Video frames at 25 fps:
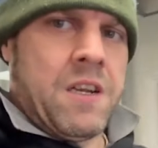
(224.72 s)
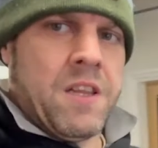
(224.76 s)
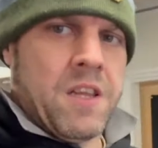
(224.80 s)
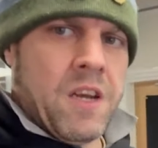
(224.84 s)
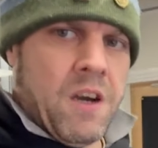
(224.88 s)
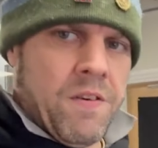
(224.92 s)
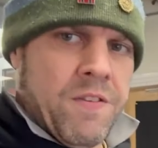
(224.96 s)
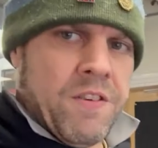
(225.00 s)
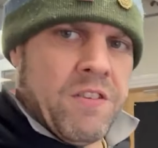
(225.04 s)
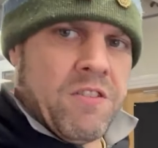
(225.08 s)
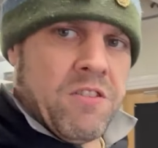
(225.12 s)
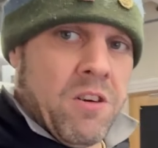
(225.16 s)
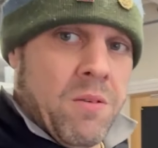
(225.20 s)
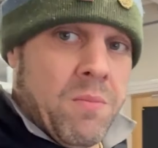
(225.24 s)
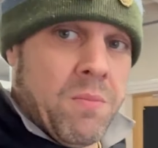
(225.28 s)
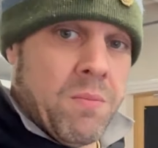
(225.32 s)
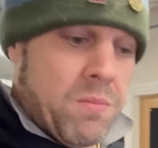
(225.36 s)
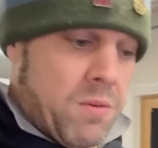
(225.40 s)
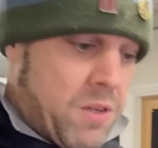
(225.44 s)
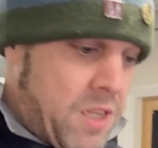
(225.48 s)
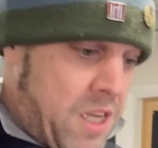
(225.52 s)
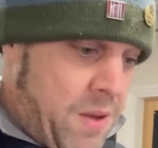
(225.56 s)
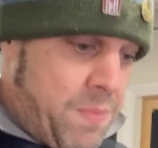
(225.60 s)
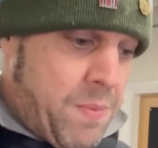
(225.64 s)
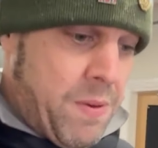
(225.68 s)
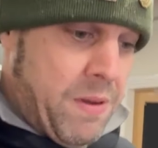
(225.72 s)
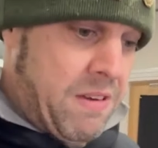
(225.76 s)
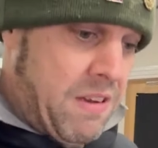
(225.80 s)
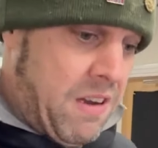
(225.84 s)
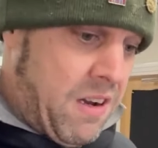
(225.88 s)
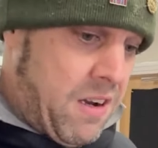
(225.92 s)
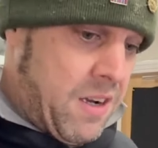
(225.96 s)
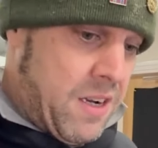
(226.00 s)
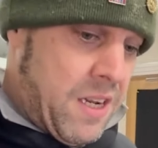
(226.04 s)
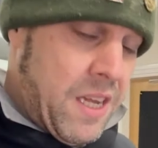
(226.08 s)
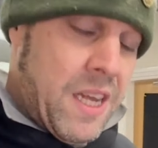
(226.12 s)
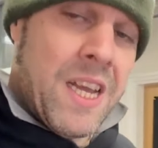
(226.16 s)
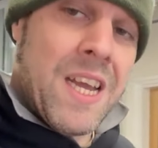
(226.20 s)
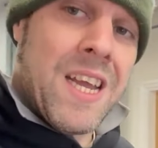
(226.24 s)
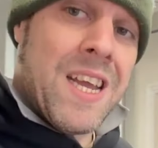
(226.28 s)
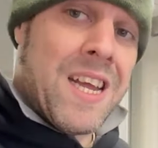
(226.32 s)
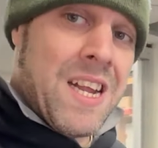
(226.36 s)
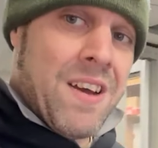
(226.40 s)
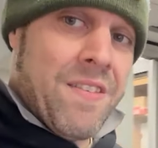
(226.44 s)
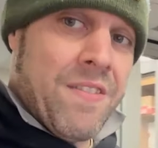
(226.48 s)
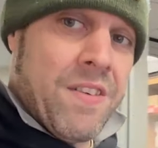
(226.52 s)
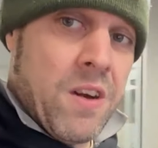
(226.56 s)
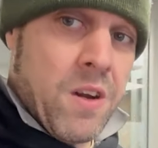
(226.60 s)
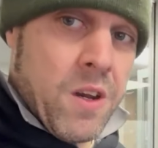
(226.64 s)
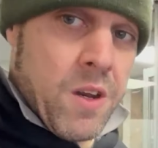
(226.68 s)
the office up, keep it tidy. You
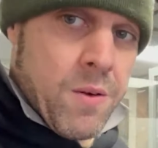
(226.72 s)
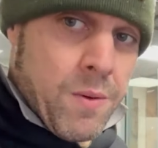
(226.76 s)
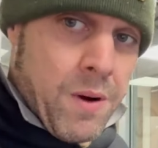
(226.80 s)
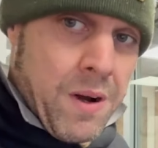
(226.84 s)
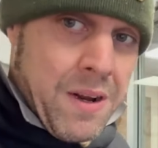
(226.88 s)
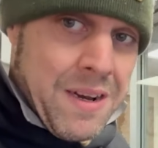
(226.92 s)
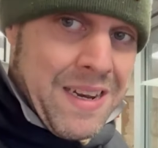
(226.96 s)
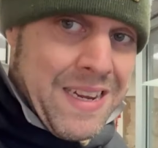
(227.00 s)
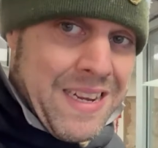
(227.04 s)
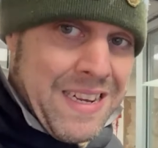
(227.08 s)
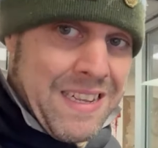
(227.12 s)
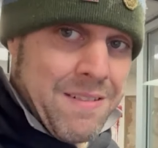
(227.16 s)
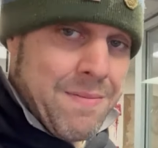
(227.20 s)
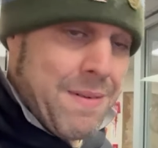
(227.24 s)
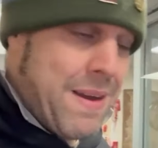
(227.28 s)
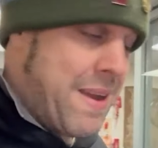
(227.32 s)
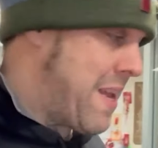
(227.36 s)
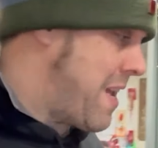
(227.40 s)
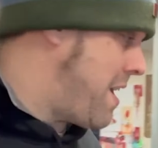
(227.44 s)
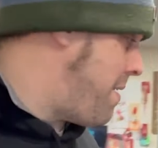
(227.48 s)
never know anyone, I need to make